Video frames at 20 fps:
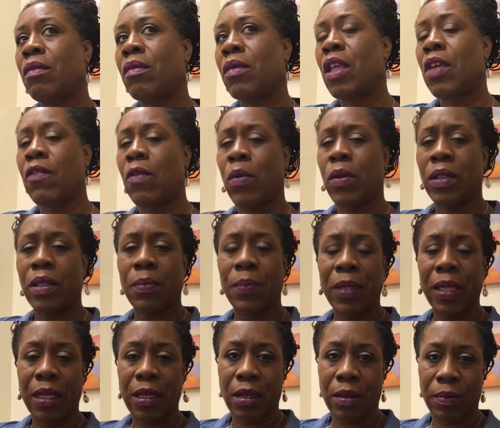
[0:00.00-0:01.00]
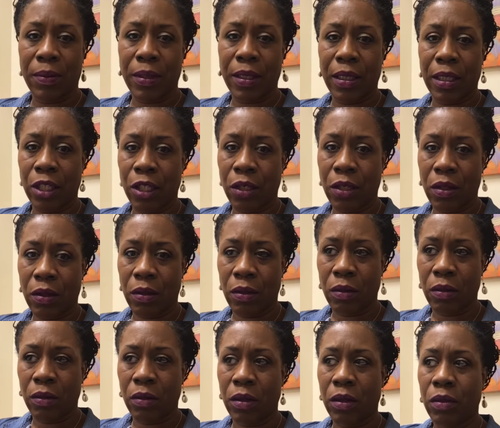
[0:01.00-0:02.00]
if I want to pick up
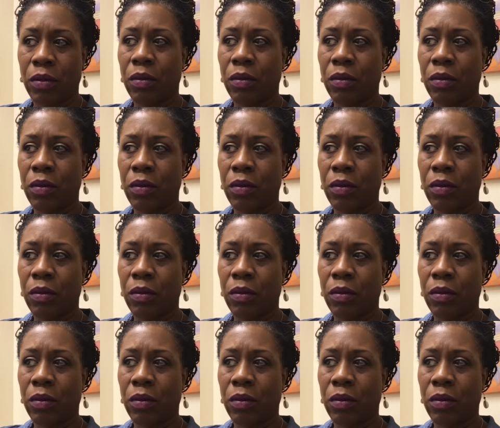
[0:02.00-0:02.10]
clinicals